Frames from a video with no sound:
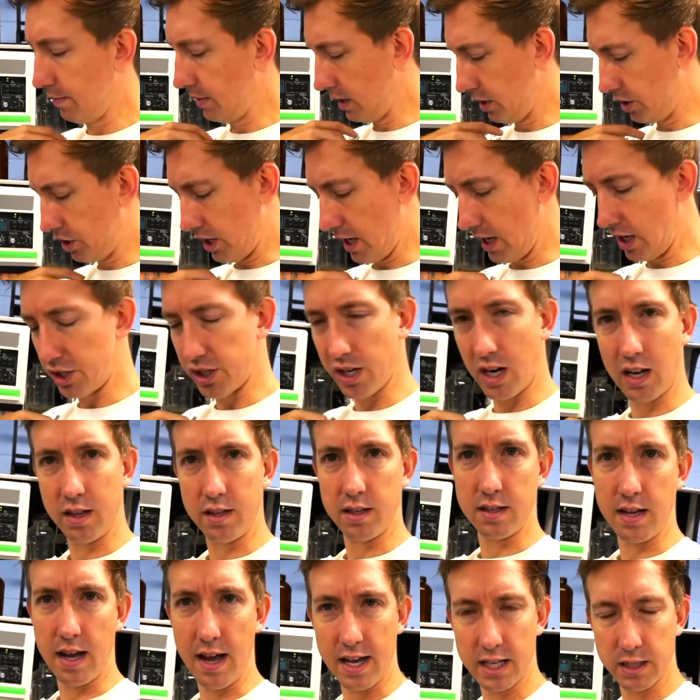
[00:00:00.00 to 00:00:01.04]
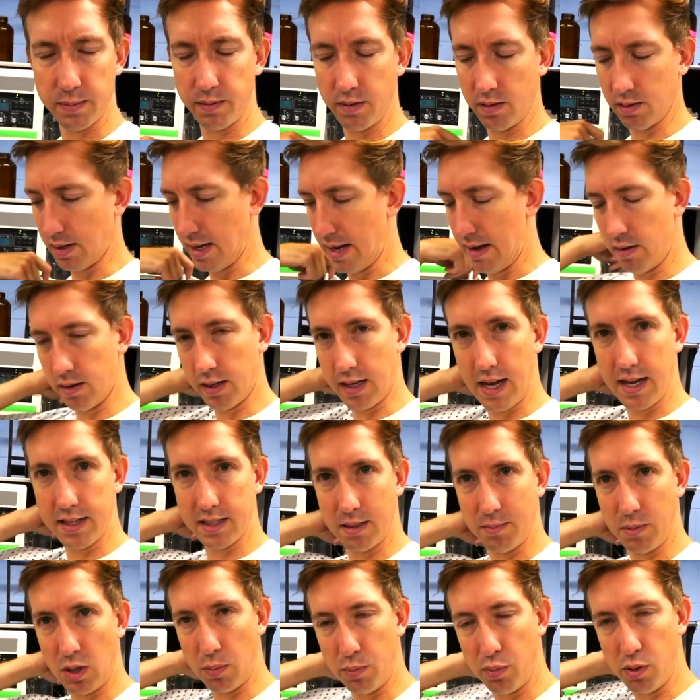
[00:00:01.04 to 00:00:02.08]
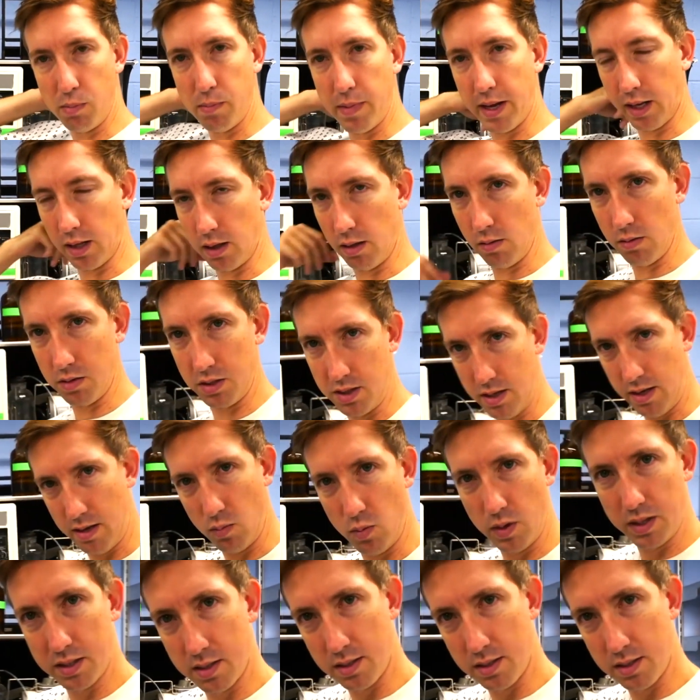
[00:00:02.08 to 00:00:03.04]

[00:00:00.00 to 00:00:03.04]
gonna change out of this hospital gown, guys. I'm gonna put my clothes on, one